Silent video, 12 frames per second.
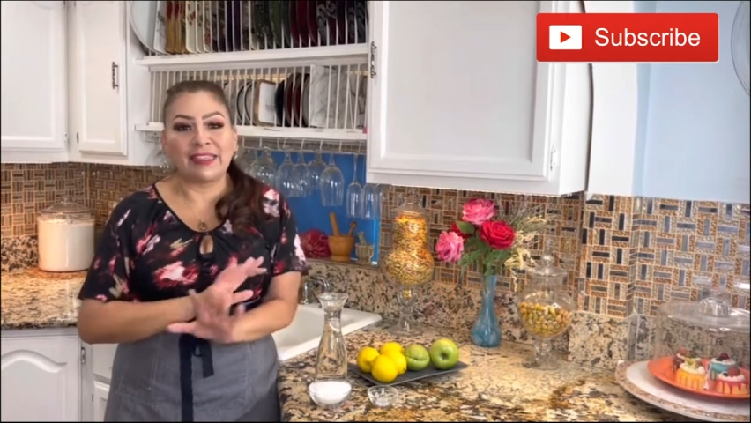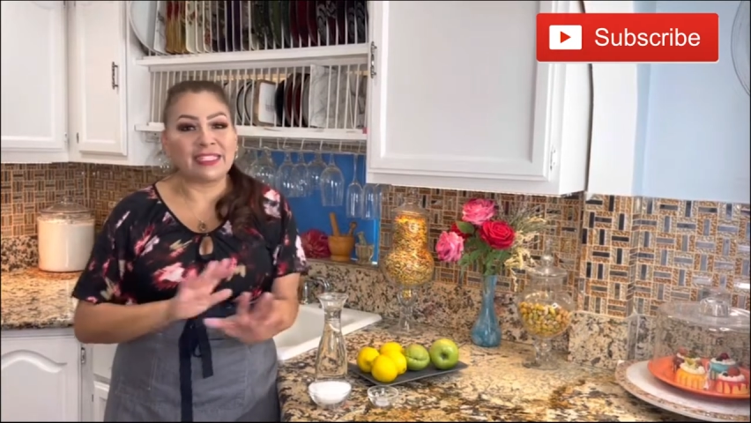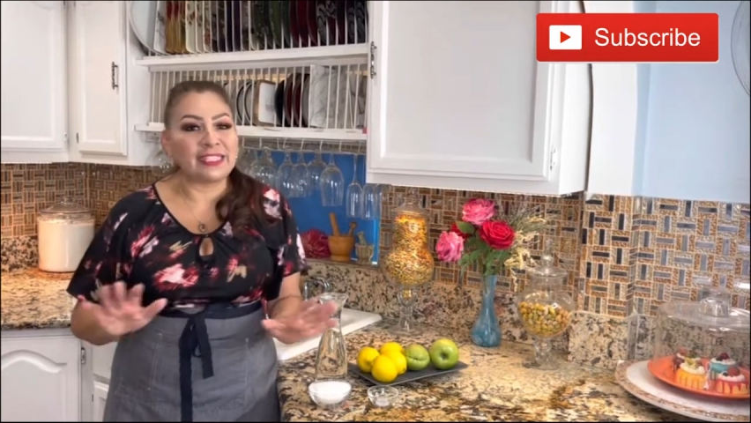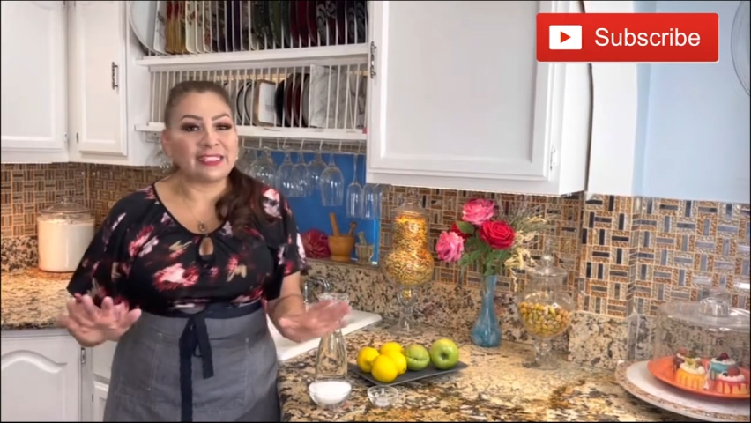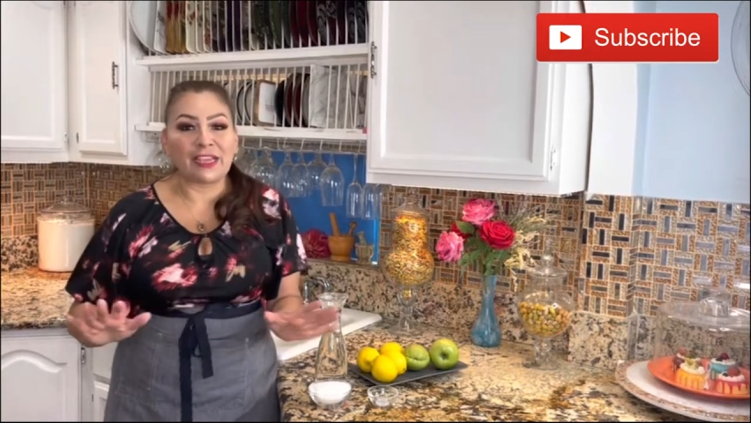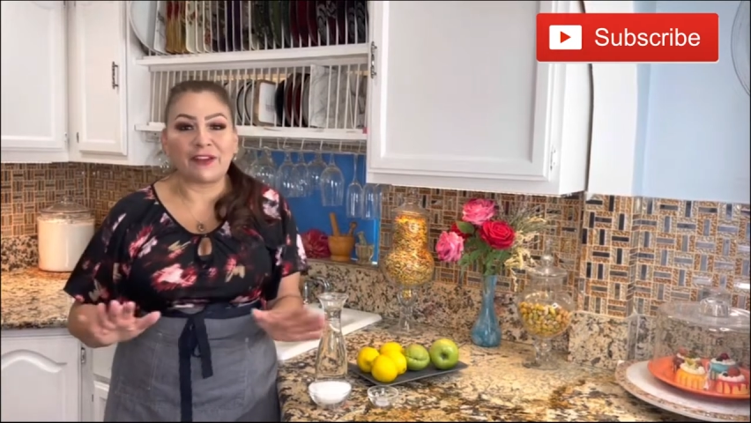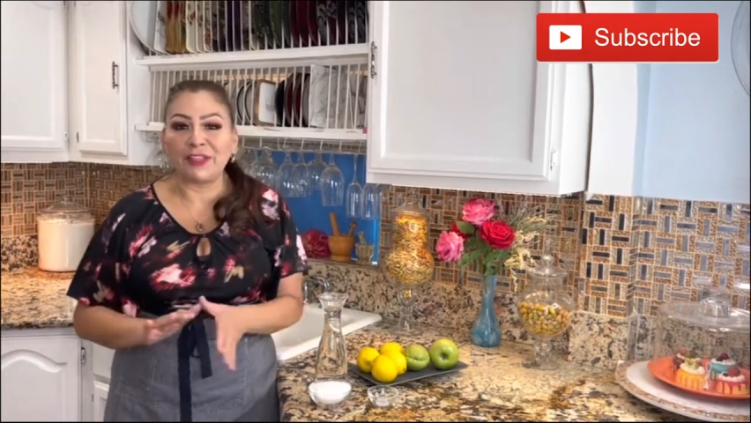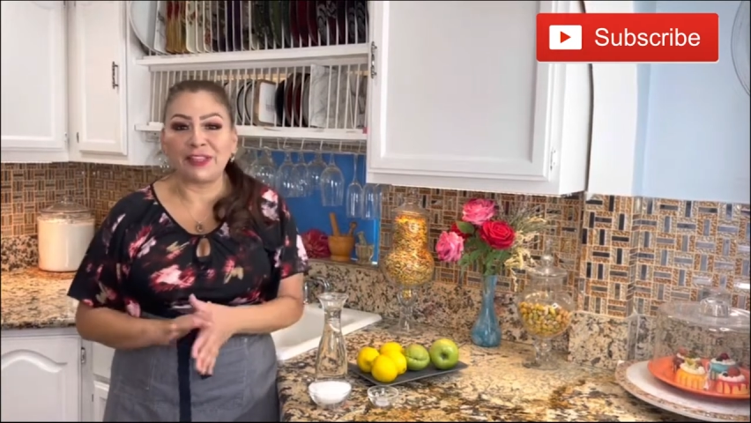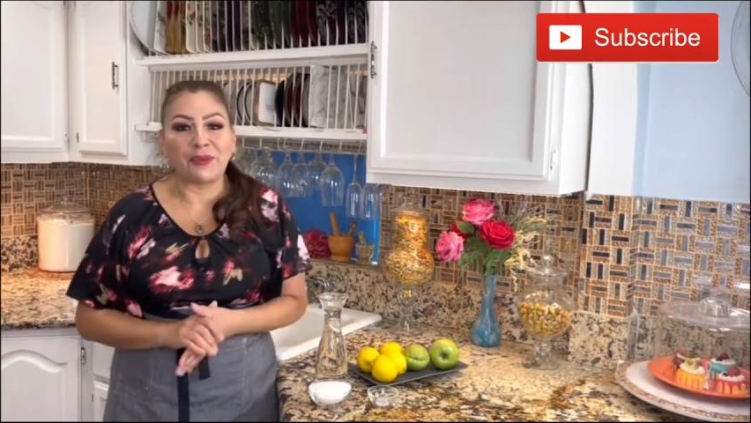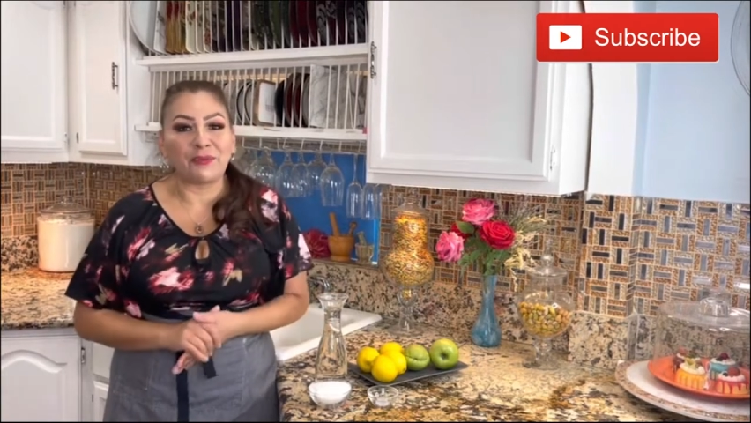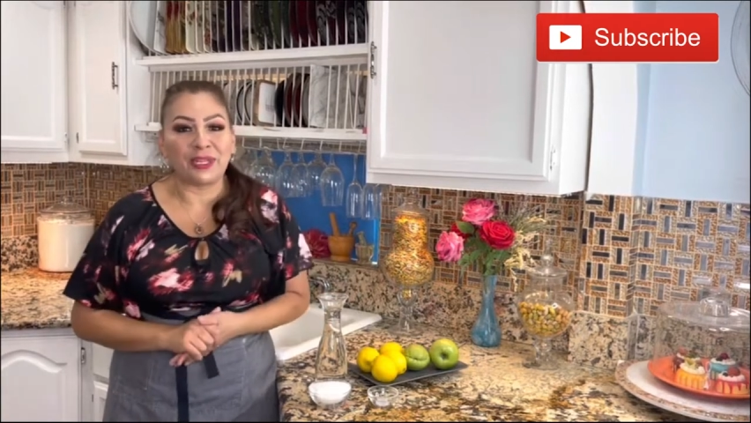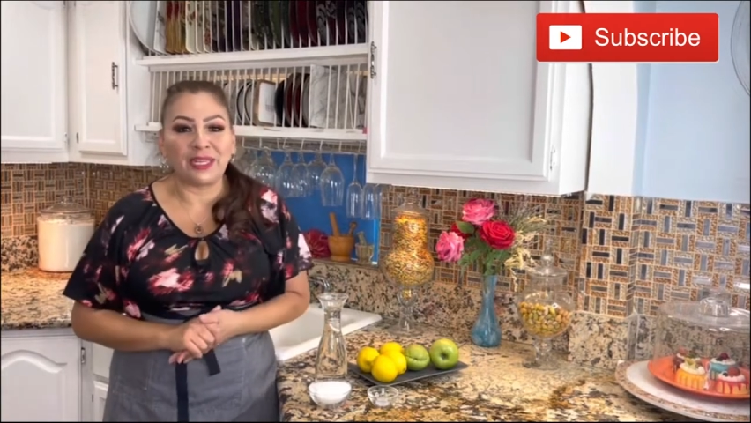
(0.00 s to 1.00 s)
This is
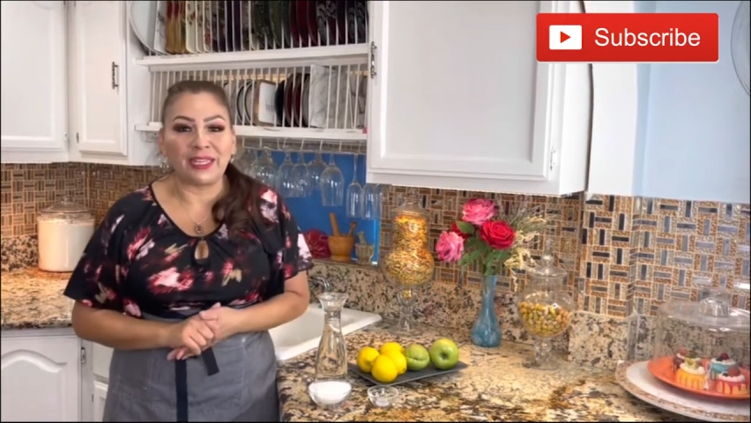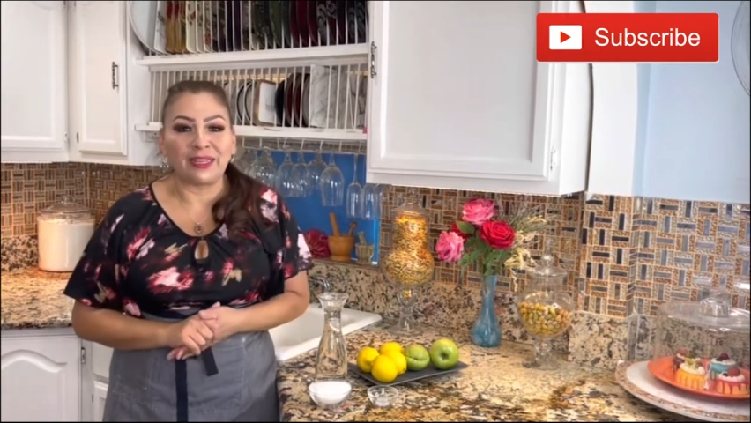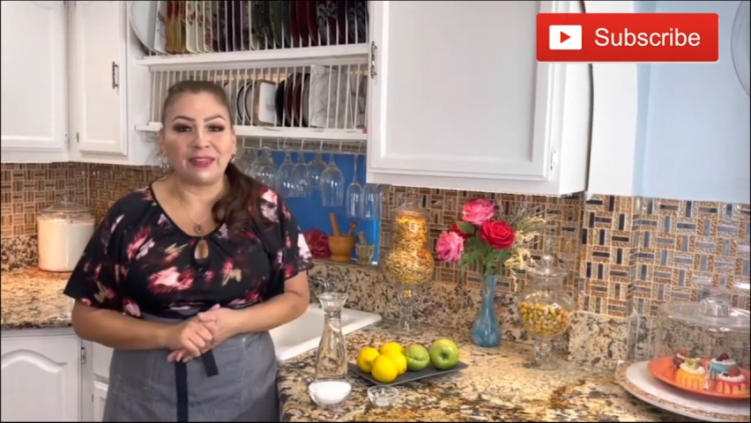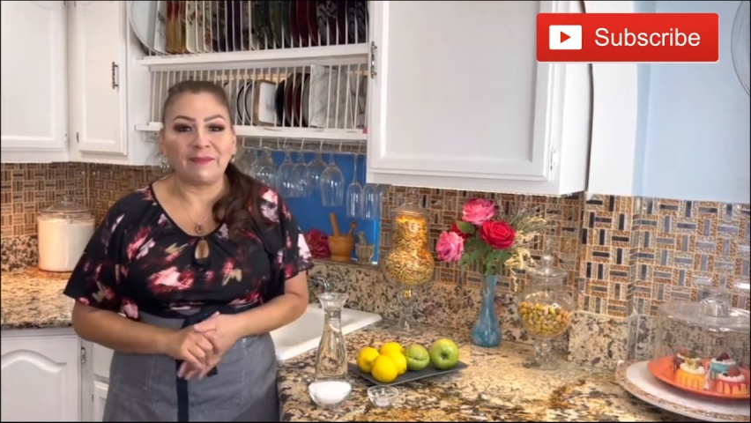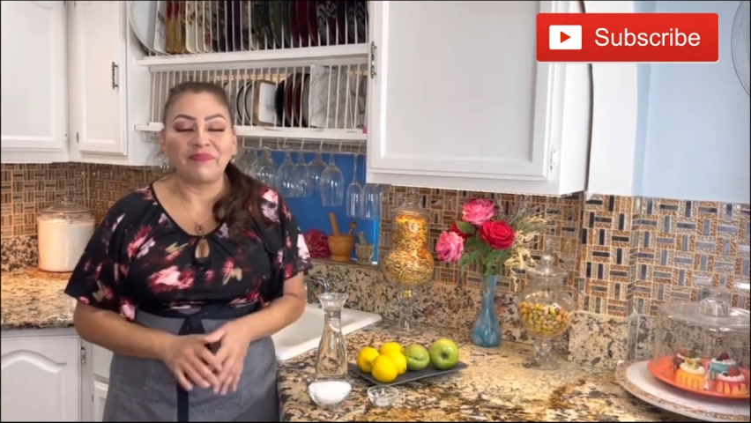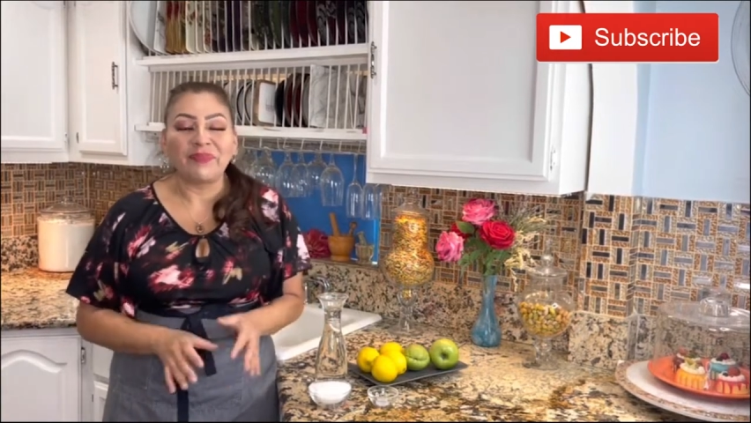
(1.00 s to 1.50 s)
everything we need